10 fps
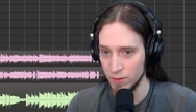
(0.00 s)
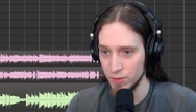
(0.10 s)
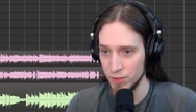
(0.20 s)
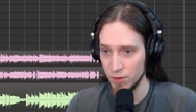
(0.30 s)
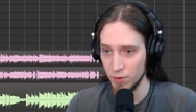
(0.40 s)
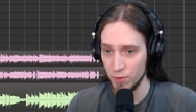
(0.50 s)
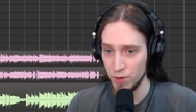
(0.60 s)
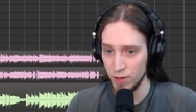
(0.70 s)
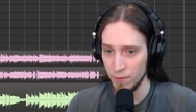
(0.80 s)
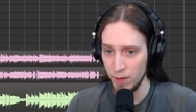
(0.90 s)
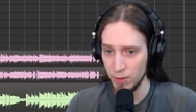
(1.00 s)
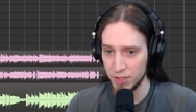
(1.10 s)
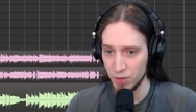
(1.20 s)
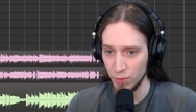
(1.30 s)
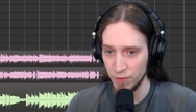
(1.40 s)
So uh, maybe
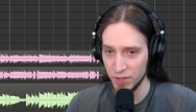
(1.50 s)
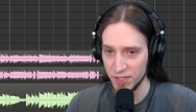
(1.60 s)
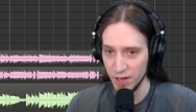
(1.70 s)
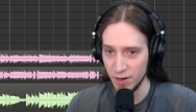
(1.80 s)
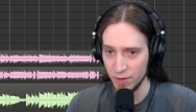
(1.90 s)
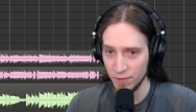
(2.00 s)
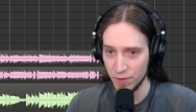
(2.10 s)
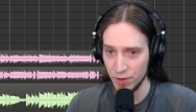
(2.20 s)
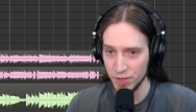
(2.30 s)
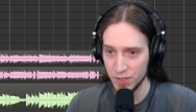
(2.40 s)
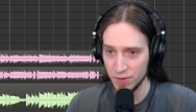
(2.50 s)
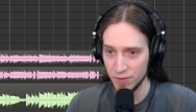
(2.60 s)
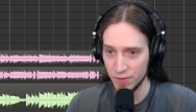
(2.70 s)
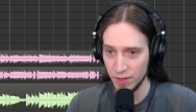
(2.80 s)
let's go with the snare first.